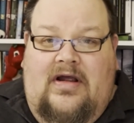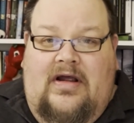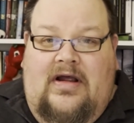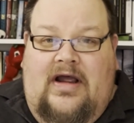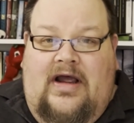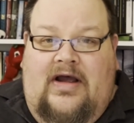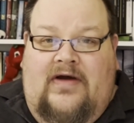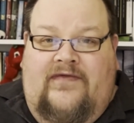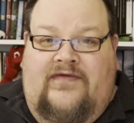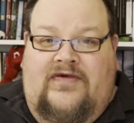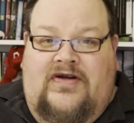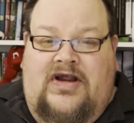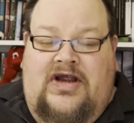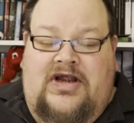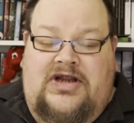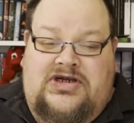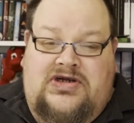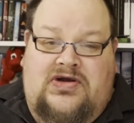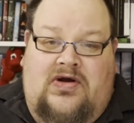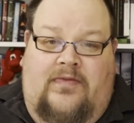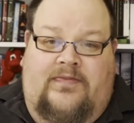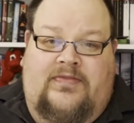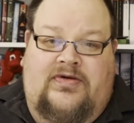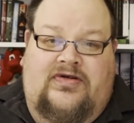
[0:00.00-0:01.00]
Alfred
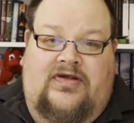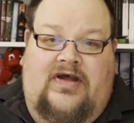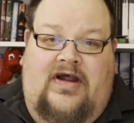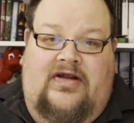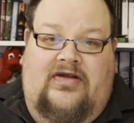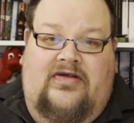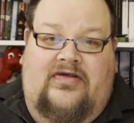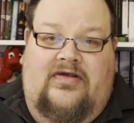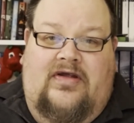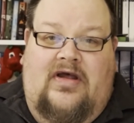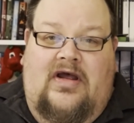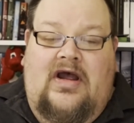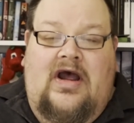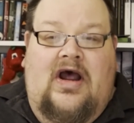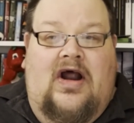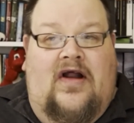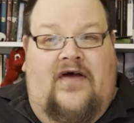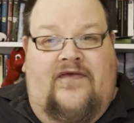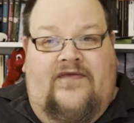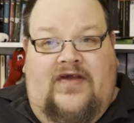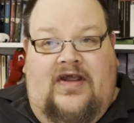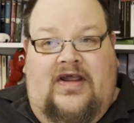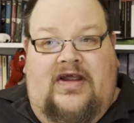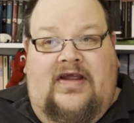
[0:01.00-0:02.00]
Hitchcock Presents. I think he